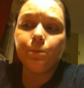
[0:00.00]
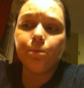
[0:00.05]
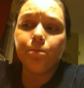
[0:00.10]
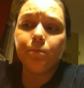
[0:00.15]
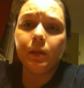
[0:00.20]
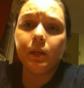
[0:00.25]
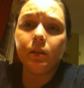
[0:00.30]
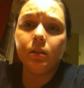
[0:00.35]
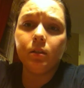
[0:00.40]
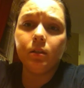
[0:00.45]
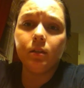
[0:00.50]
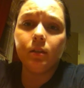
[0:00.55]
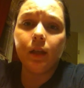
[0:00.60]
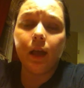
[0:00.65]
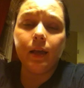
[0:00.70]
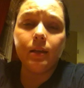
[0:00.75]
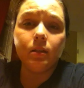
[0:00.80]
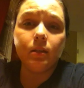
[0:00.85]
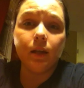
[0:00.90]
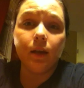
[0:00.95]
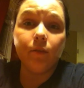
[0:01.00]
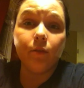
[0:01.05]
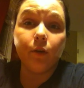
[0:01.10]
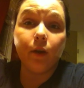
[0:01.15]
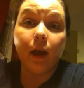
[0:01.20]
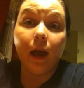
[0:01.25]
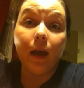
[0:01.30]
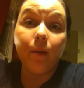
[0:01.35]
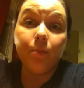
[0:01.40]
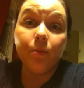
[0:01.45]
this has never
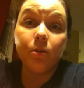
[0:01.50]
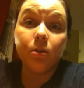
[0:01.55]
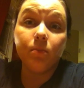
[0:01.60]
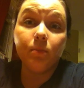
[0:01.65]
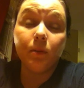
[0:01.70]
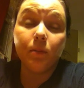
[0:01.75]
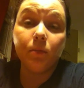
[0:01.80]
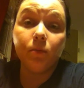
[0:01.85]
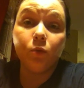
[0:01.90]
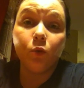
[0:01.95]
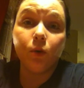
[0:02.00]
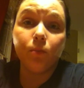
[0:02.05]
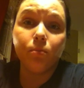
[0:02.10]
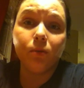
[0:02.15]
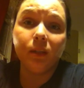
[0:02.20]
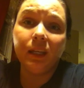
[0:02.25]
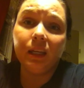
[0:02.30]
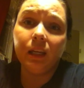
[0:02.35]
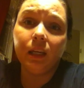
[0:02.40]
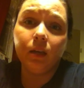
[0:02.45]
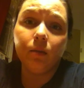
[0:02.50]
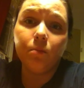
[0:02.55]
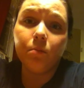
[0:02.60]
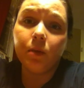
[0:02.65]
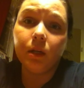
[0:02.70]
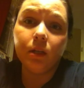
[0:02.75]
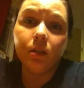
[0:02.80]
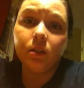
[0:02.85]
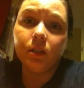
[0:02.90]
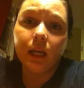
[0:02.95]
happened to me before, bleeding
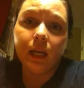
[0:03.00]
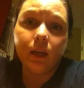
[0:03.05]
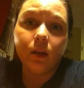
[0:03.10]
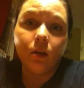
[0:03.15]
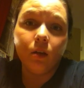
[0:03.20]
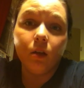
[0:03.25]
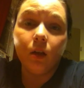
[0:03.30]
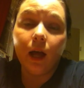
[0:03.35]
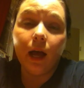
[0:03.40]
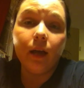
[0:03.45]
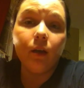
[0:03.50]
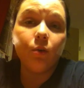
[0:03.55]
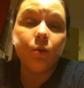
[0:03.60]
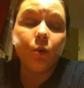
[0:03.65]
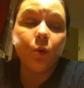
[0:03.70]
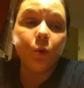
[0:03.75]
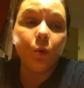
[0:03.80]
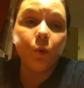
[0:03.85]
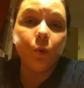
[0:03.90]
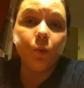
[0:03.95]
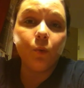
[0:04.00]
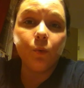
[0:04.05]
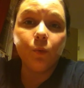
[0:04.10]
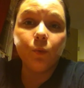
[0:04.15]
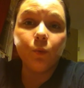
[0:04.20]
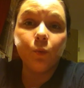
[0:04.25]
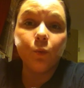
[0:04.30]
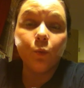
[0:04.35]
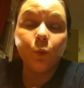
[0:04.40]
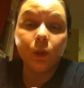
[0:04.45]
mid-cycle. I don't know
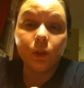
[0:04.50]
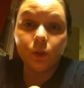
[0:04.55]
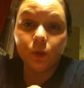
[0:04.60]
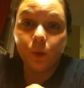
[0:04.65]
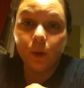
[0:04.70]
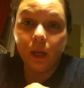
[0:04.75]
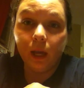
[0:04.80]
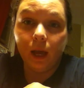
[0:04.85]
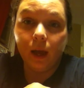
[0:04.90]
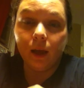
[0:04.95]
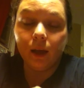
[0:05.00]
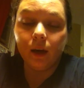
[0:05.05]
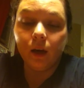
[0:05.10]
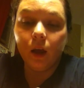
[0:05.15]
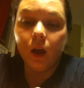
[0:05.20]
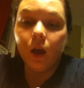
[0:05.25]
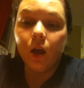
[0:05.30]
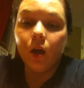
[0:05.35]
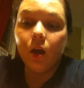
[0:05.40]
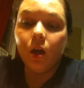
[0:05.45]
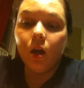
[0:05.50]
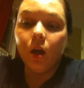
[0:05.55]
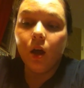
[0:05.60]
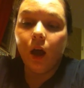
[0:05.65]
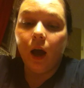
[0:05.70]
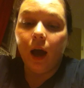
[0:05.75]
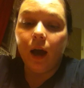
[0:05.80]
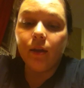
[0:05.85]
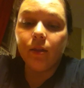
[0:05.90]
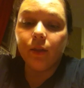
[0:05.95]
what's going on.
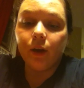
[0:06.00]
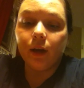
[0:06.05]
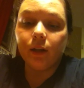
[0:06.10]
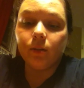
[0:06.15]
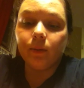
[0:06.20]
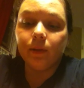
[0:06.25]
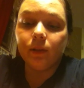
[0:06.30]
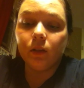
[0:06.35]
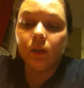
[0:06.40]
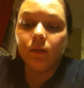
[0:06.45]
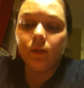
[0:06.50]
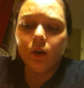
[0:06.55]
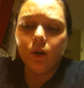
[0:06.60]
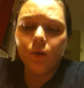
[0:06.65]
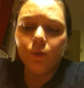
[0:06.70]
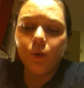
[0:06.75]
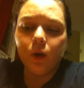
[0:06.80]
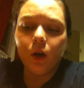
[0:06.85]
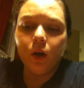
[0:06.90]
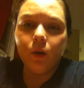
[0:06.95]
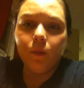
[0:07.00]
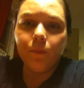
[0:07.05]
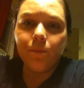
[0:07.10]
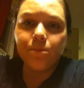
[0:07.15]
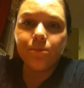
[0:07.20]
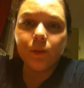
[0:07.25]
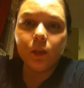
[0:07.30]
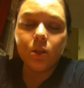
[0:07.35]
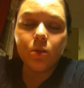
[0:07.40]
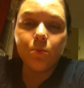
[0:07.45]
I thought to myself, oh, well,
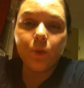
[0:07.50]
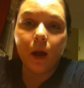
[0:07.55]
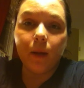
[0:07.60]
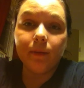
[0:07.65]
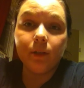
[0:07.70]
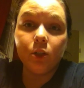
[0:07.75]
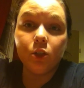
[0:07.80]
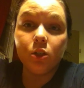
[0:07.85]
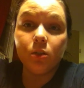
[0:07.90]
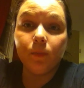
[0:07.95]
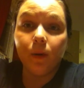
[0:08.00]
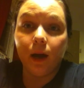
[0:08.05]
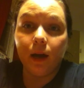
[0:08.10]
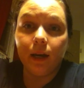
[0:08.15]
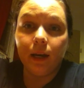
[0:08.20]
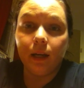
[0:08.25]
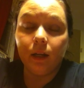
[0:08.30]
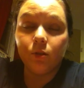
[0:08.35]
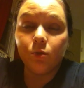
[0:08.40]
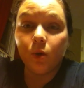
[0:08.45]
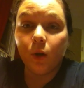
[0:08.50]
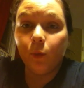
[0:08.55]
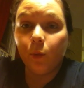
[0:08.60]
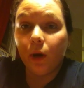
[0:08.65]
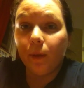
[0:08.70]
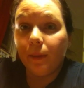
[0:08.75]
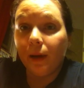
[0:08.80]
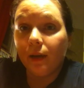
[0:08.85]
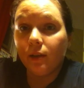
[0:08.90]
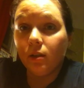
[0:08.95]
this is probably just spotting. So I
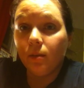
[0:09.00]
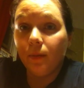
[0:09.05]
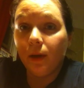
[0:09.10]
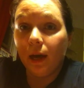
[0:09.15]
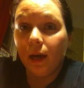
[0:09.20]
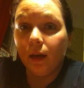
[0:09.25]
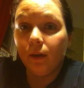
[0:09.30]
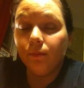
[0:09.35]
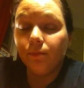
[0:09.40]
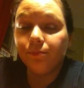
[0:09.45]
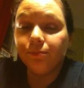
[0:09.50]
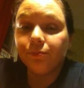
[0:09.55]
went back to bed.